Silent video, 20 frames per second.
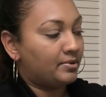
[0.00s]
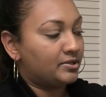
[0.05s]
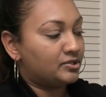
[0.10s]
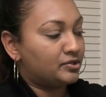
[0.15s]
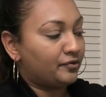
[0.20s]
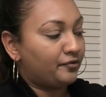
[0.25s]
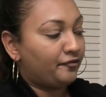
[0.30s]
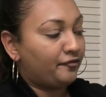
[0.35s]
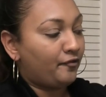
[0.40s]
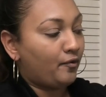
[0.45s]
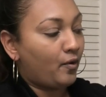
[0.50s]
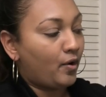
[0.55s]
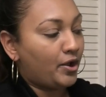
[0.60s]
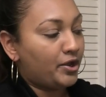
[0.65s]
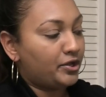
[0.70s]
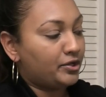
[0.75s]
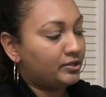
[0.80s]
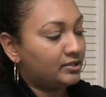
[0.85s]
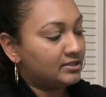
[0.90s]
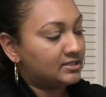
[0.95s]
So 4,
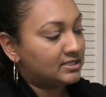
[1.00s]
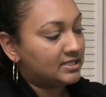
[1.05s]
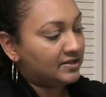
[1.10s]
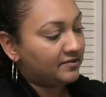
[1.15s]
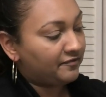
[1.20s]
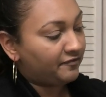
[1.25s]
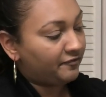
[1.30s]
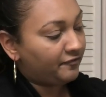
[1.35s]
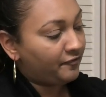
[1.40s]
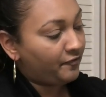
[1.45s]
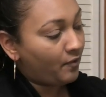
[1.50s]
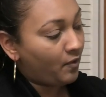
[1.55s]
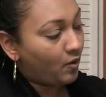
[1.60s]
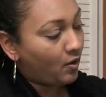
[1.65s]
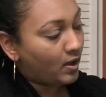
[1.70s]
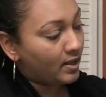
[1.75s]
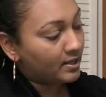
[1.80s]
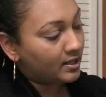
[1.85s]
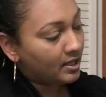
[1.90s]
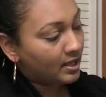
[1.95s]
you'll see
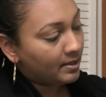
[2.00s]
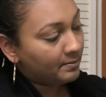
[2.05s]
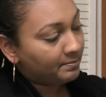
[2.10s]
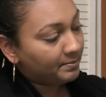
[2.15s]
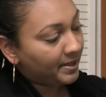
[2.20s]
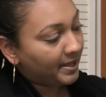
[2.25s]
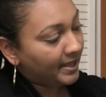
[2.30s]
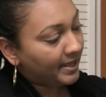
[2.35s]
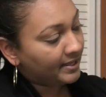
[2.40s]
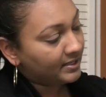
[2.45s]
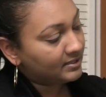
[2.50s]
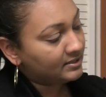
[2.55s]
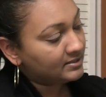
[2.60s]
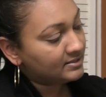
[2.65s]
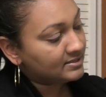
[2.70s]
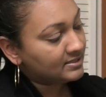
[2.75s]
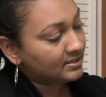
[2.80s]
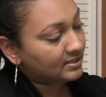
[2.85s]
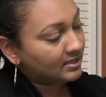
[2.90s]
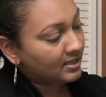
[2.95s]
4 pails.